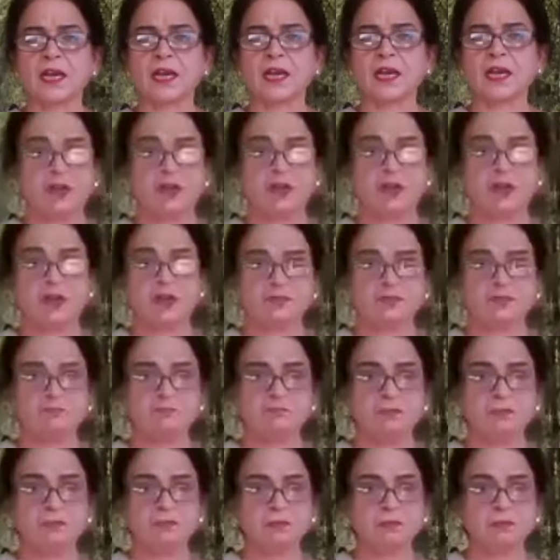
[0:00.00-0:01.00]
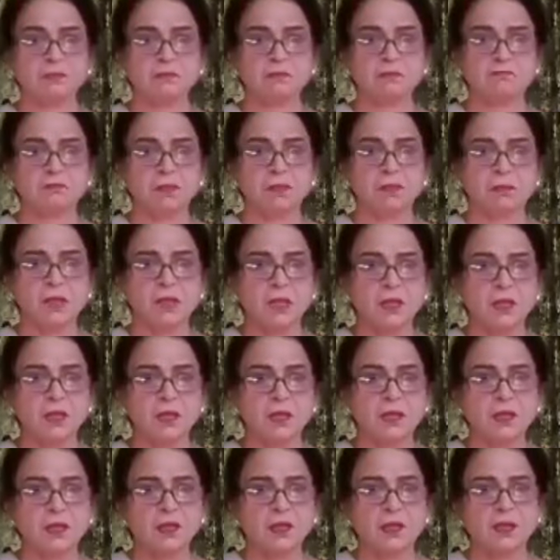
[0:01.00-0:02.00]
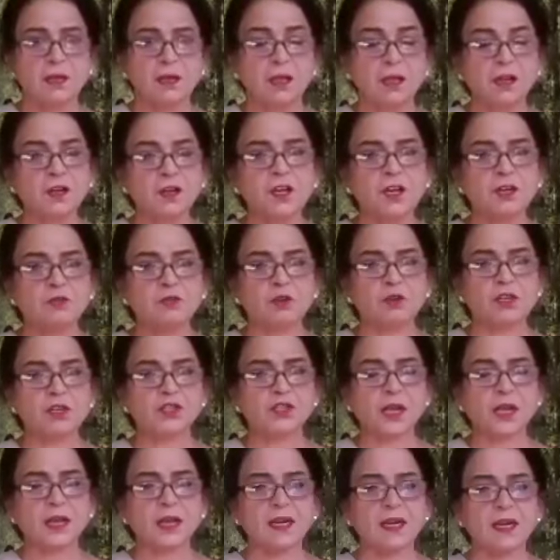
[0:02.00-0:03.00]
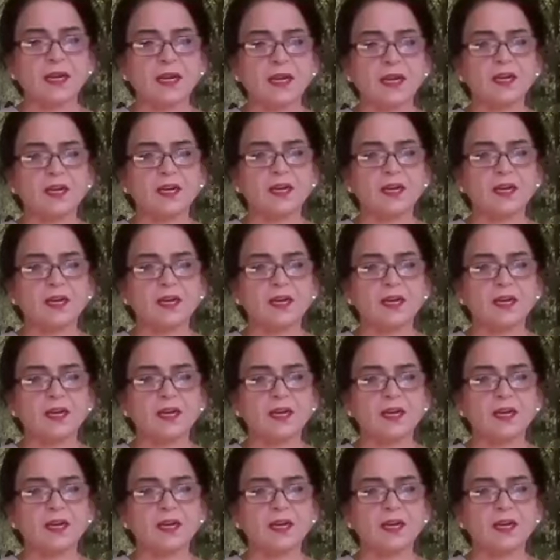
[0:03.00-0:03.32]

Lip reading: or when we are learning to recite,